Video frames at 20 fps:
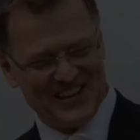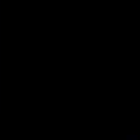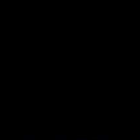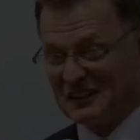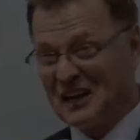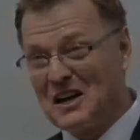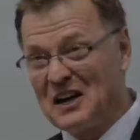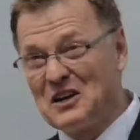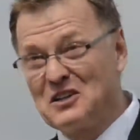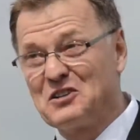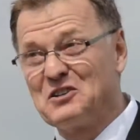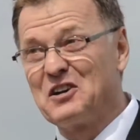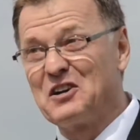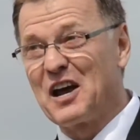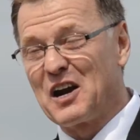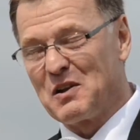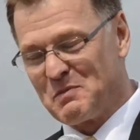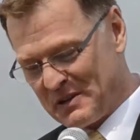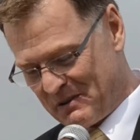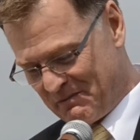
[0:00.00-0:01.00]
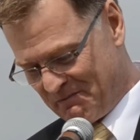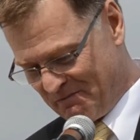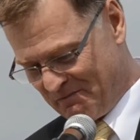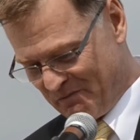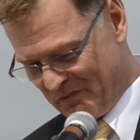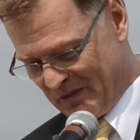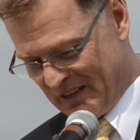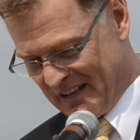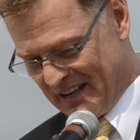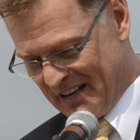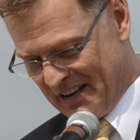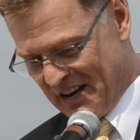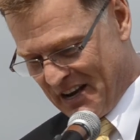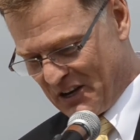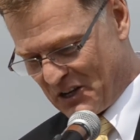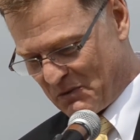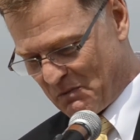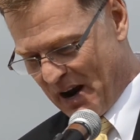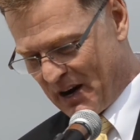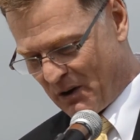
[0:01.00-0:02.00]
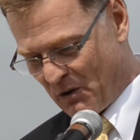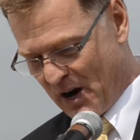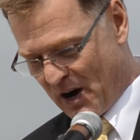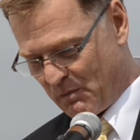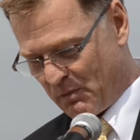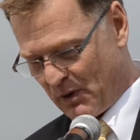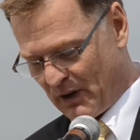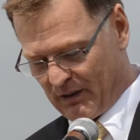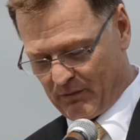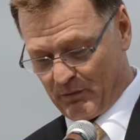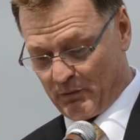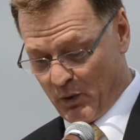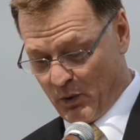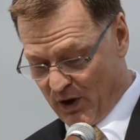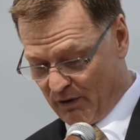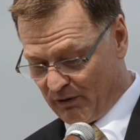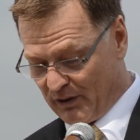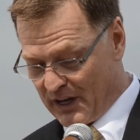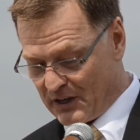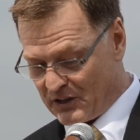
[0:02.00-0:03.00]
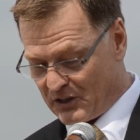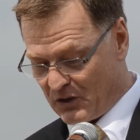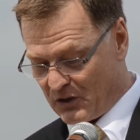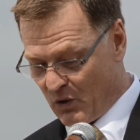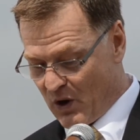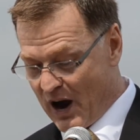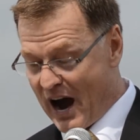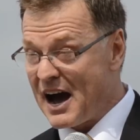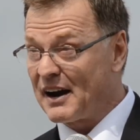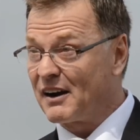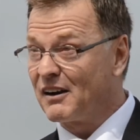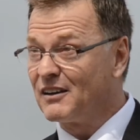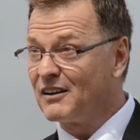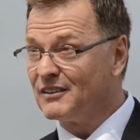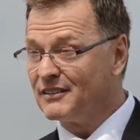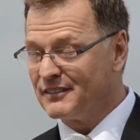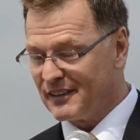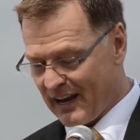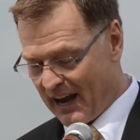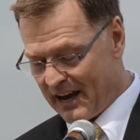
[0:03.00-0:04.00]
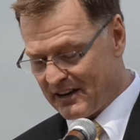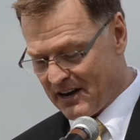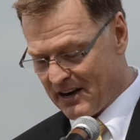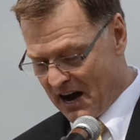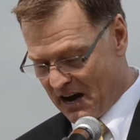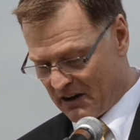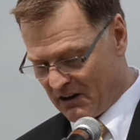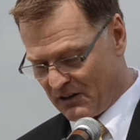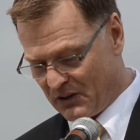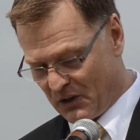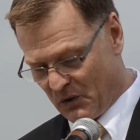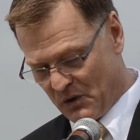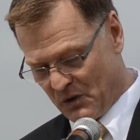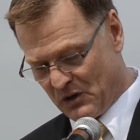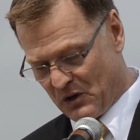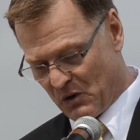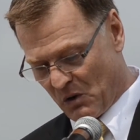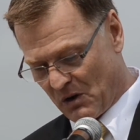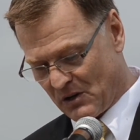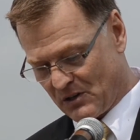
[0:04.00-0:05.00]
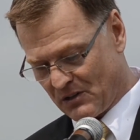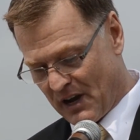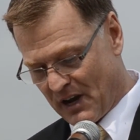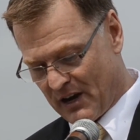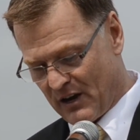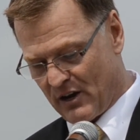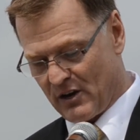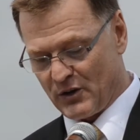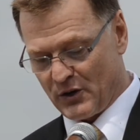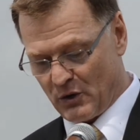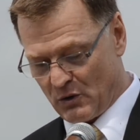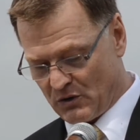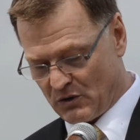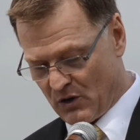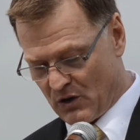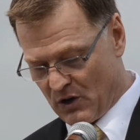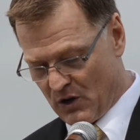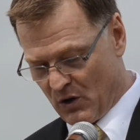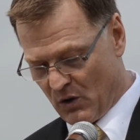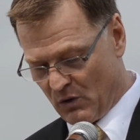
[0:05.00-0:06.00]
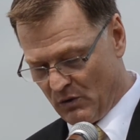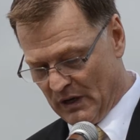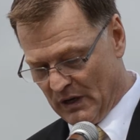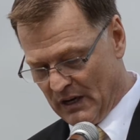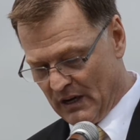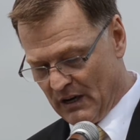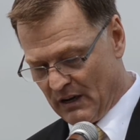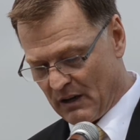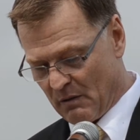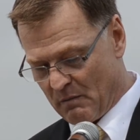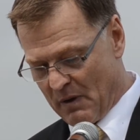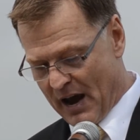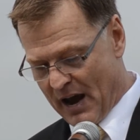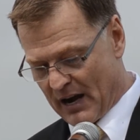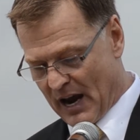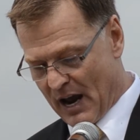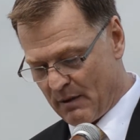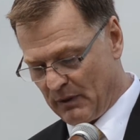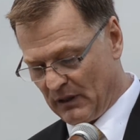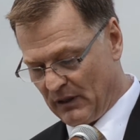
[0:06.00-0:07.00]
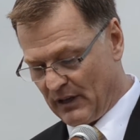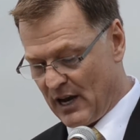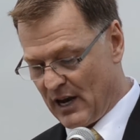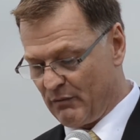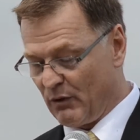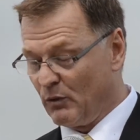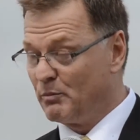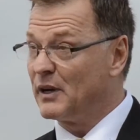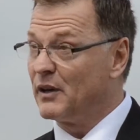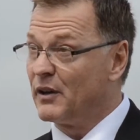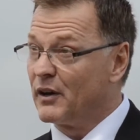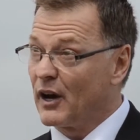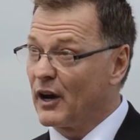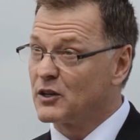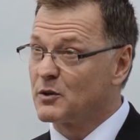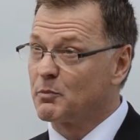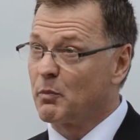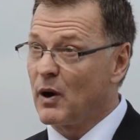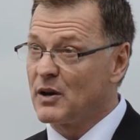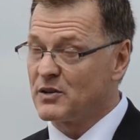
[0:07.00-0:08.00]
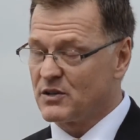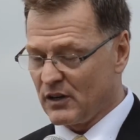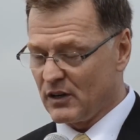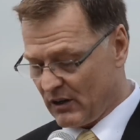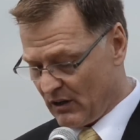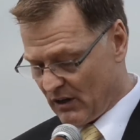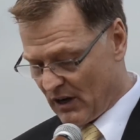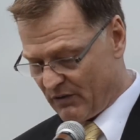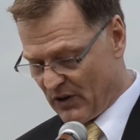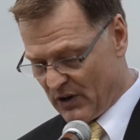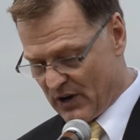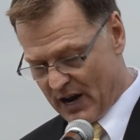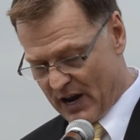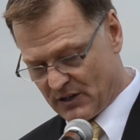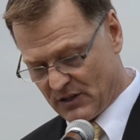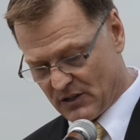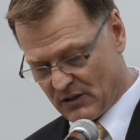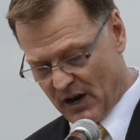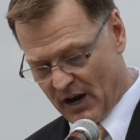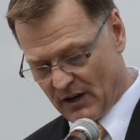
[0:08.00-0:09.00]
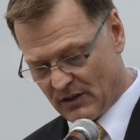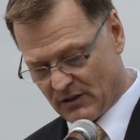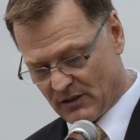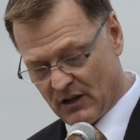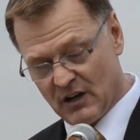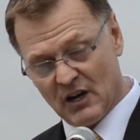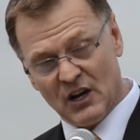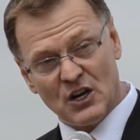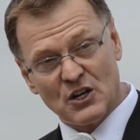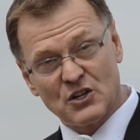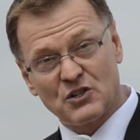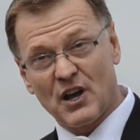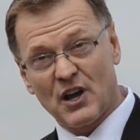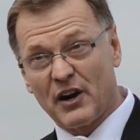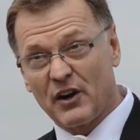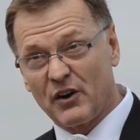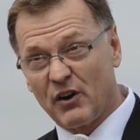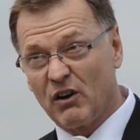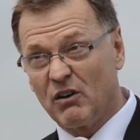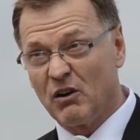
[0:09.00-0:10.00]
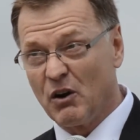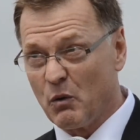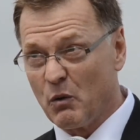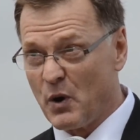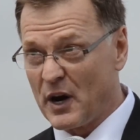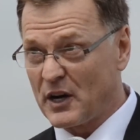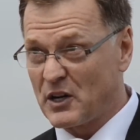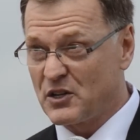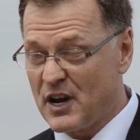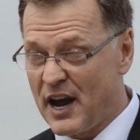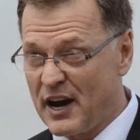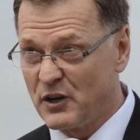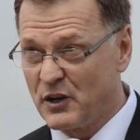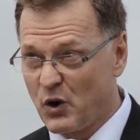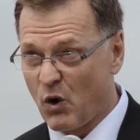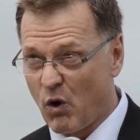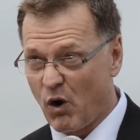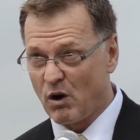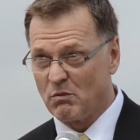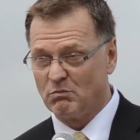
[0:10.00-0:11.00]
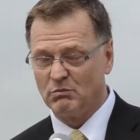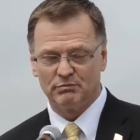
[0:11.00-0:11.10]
Ladies and gentlemen, it is my great privilege to honor to endorse and introduce to you the man I believe will be the next president of the United States, Senator Rick Santorum.